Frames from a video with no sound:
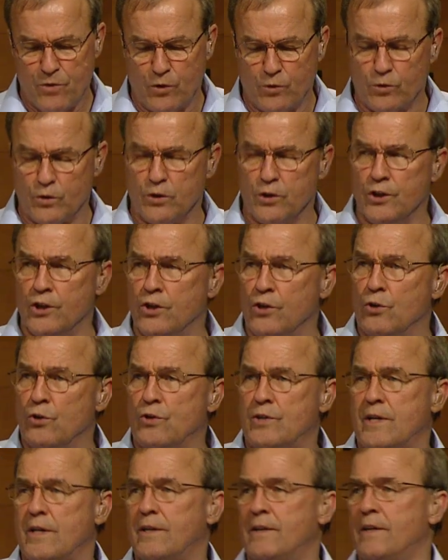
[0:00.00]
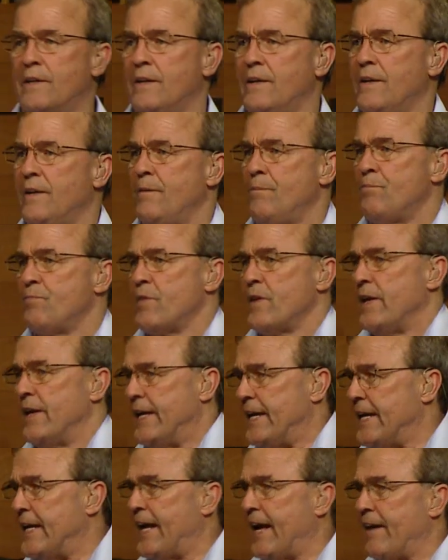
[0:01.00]
Luke,
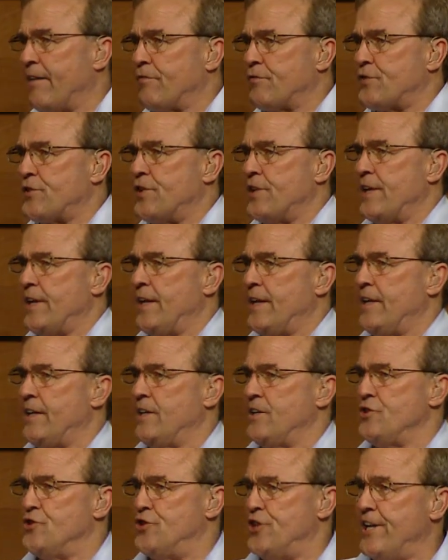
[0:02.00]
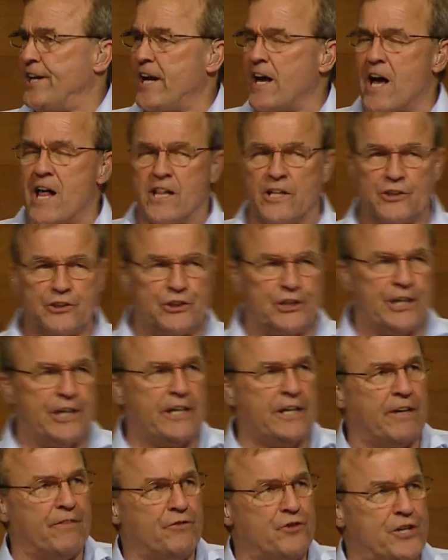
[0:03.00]
he gives the
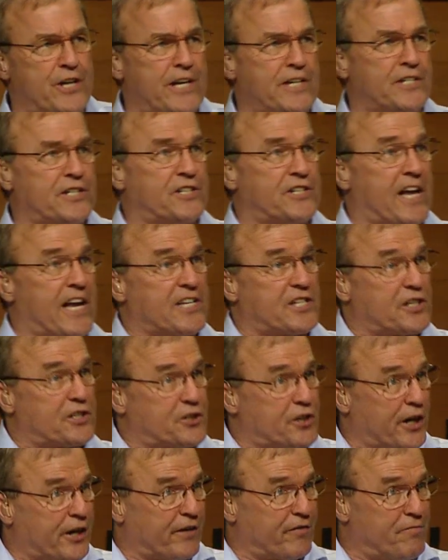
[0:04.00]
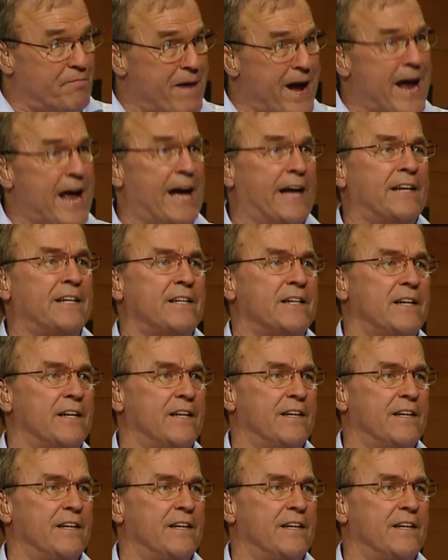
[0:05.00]
genealogy of Jesus as the son of man.